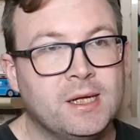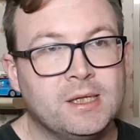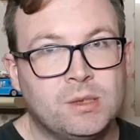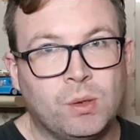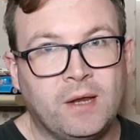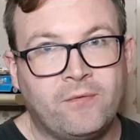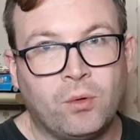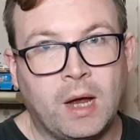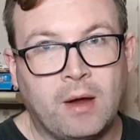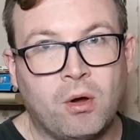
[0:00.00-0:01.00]

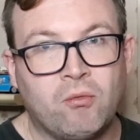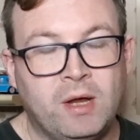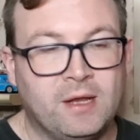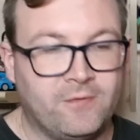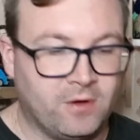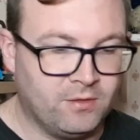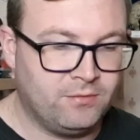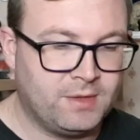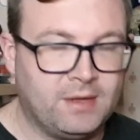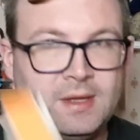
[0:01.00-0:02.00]
24 hour
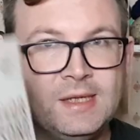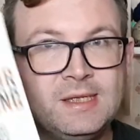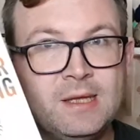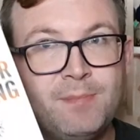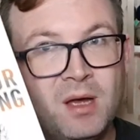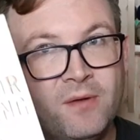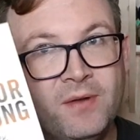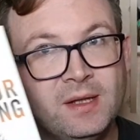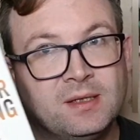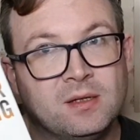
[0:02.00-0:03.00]
readathon, then this is the
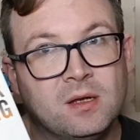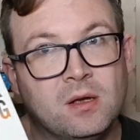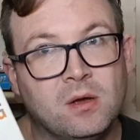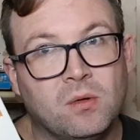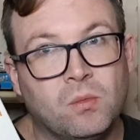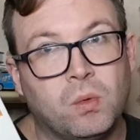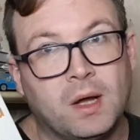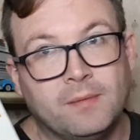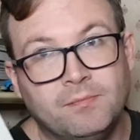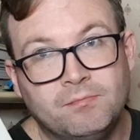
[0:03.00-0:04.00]
perfect
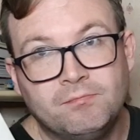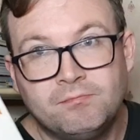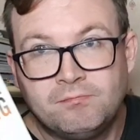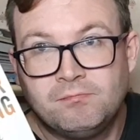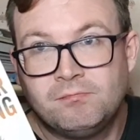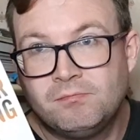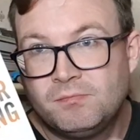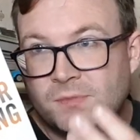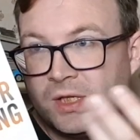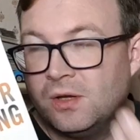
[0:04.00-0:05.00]
one
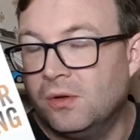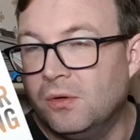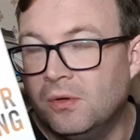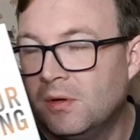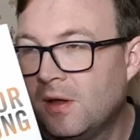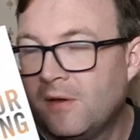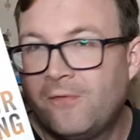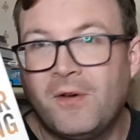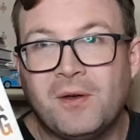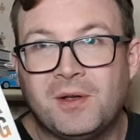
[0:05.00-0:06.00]
to
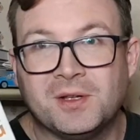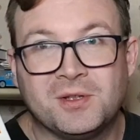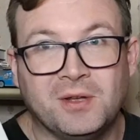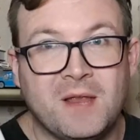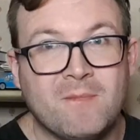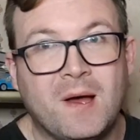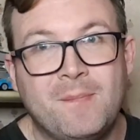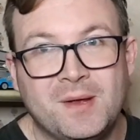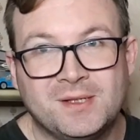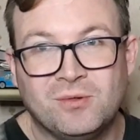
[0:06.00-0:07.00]
focus on, in my
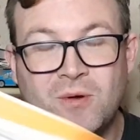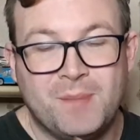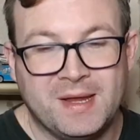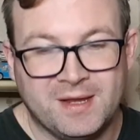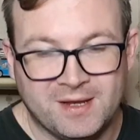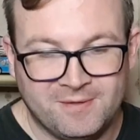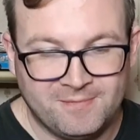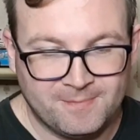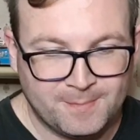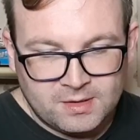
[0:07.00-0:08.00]
personal opinion.
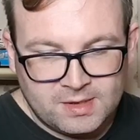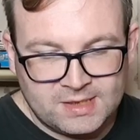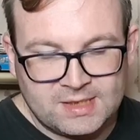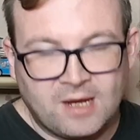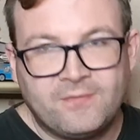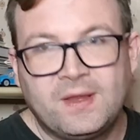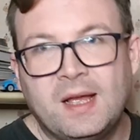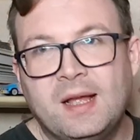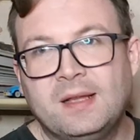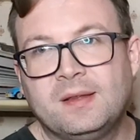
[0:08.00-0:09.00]
The stuff
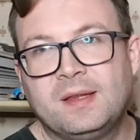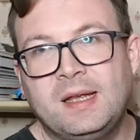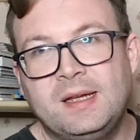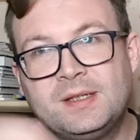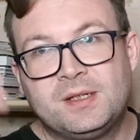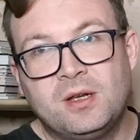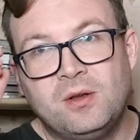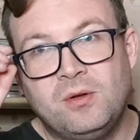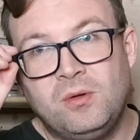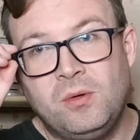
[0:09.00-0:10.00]
that these
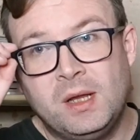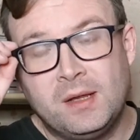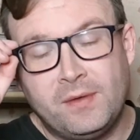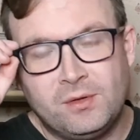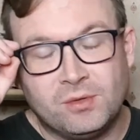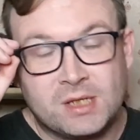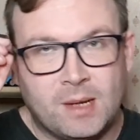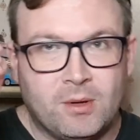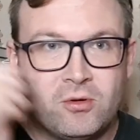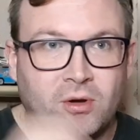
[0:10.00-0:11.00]
two individuals
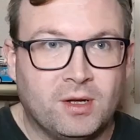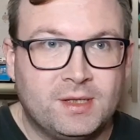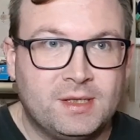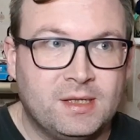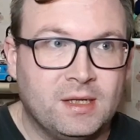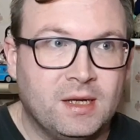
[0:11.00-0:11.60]
come across